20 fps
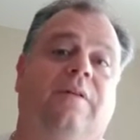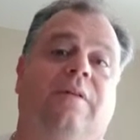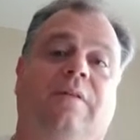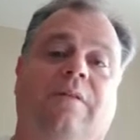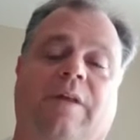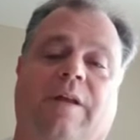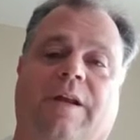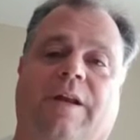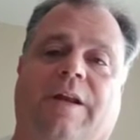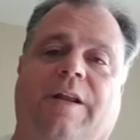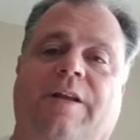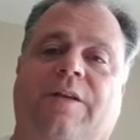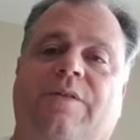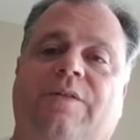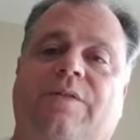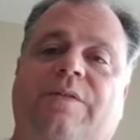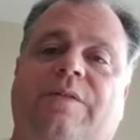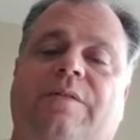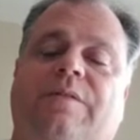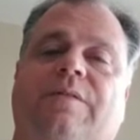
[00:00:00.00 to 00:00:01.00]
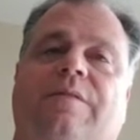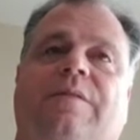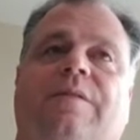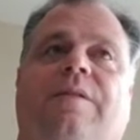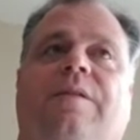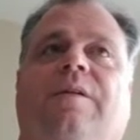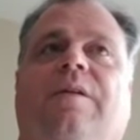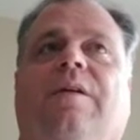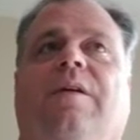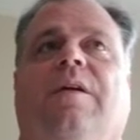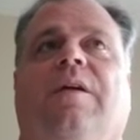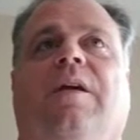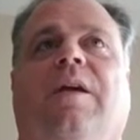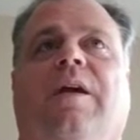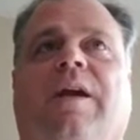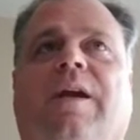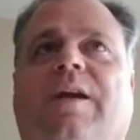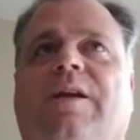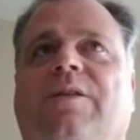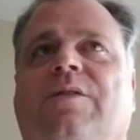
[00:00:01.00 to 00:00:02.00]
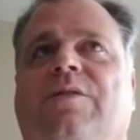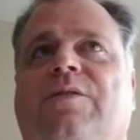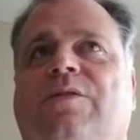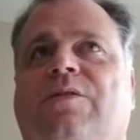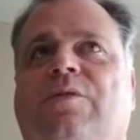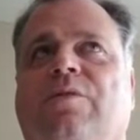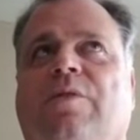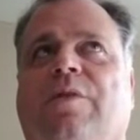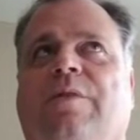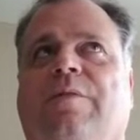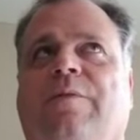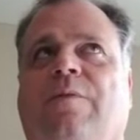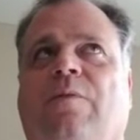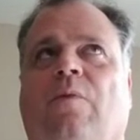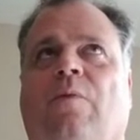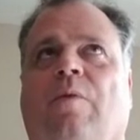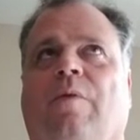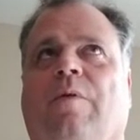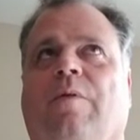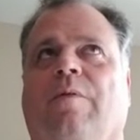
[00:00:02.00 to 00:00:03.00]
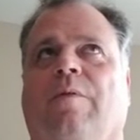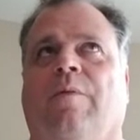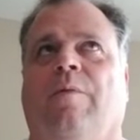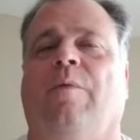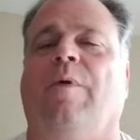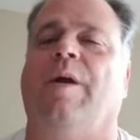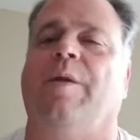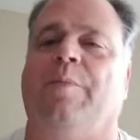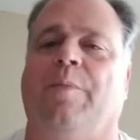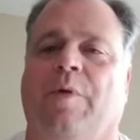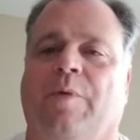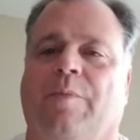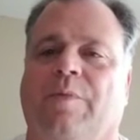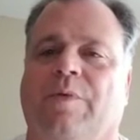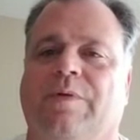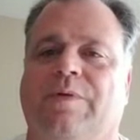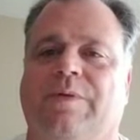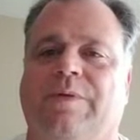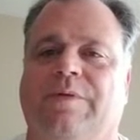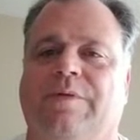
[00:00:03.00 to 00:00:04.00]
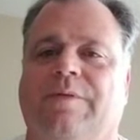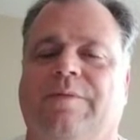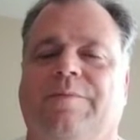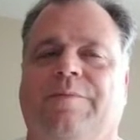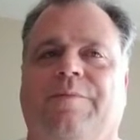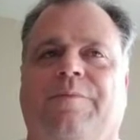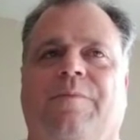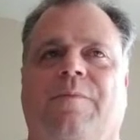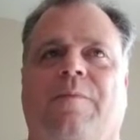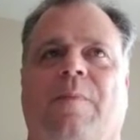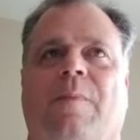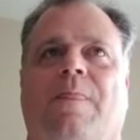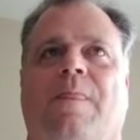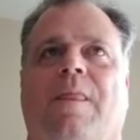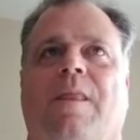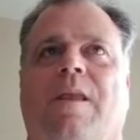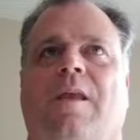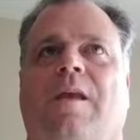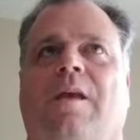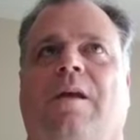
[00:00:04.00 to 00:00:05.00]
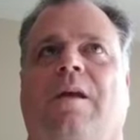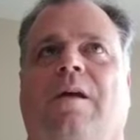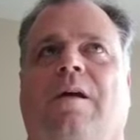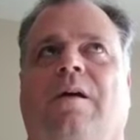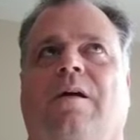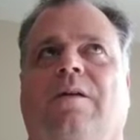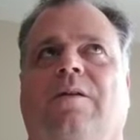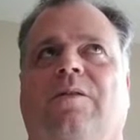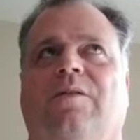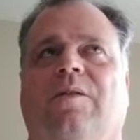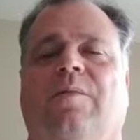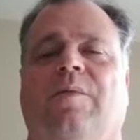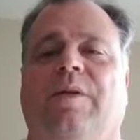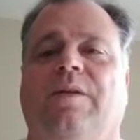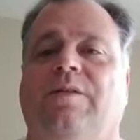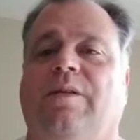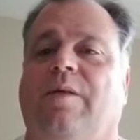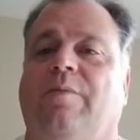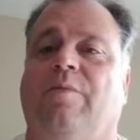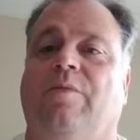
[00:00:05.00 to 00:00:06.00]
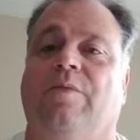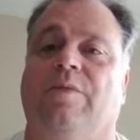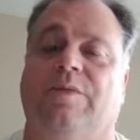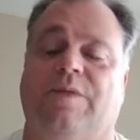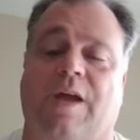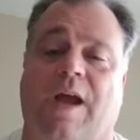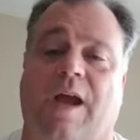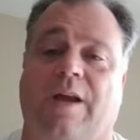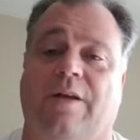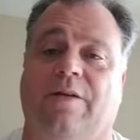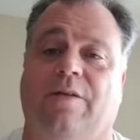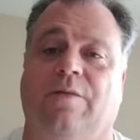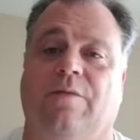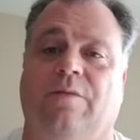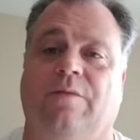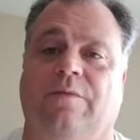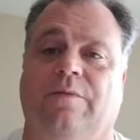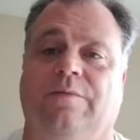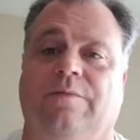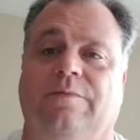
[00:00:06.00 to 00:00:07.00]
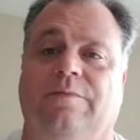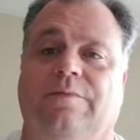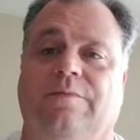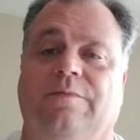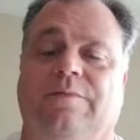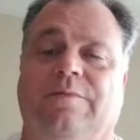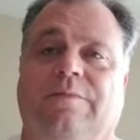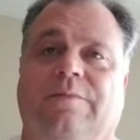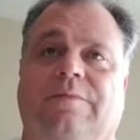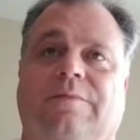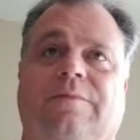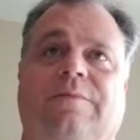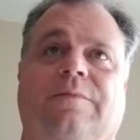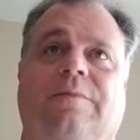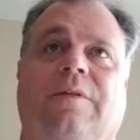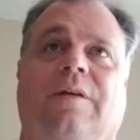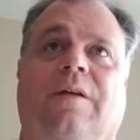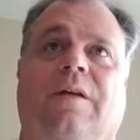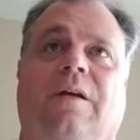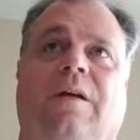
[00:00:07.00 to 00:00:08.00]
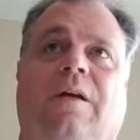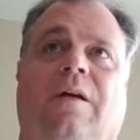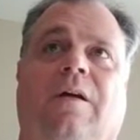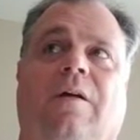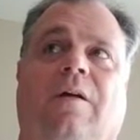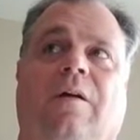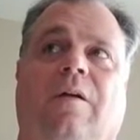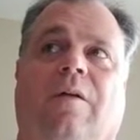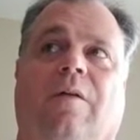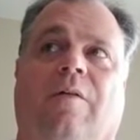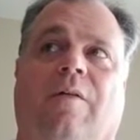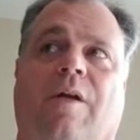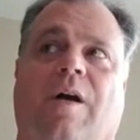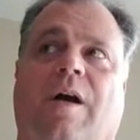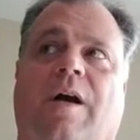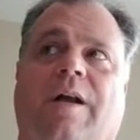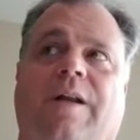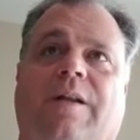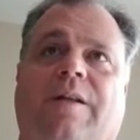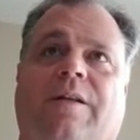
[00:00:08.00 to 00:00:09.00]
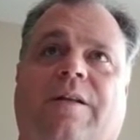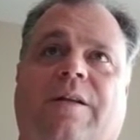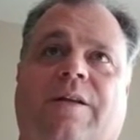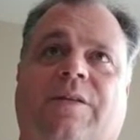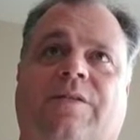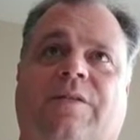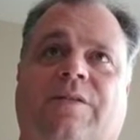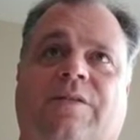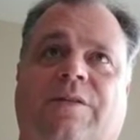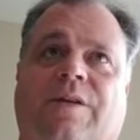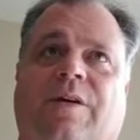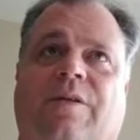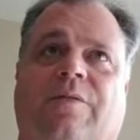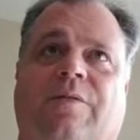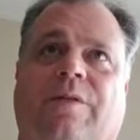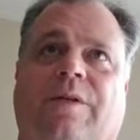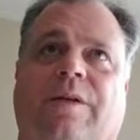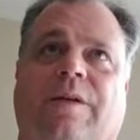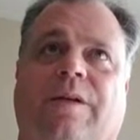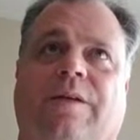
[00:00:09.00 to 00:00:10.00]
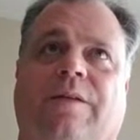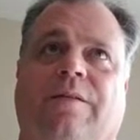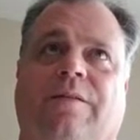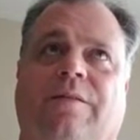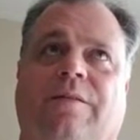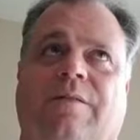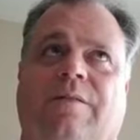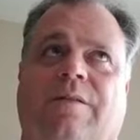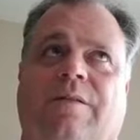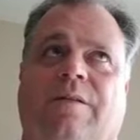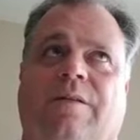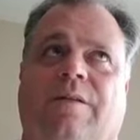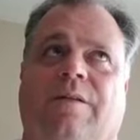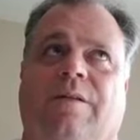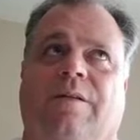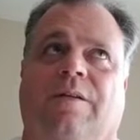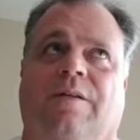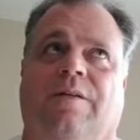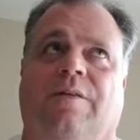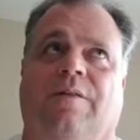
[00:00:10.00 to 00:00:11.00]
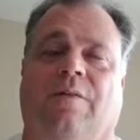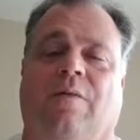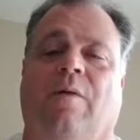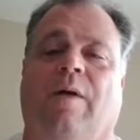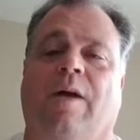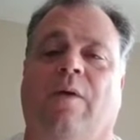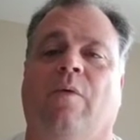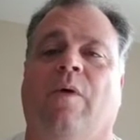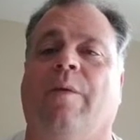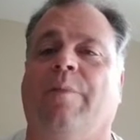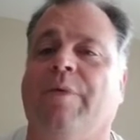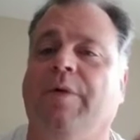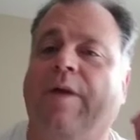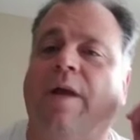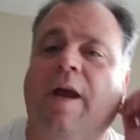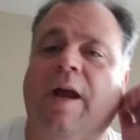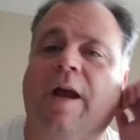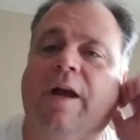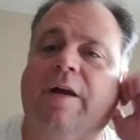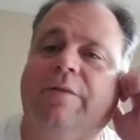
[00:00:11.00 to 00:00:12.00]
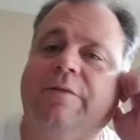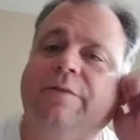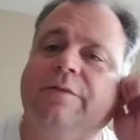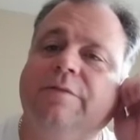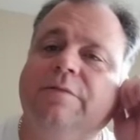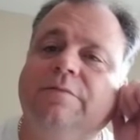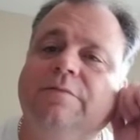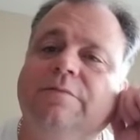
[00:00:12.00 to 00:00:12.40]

than it is suited for the right purpose. Some things labeled as tactical are not necessarily the right weapon to have.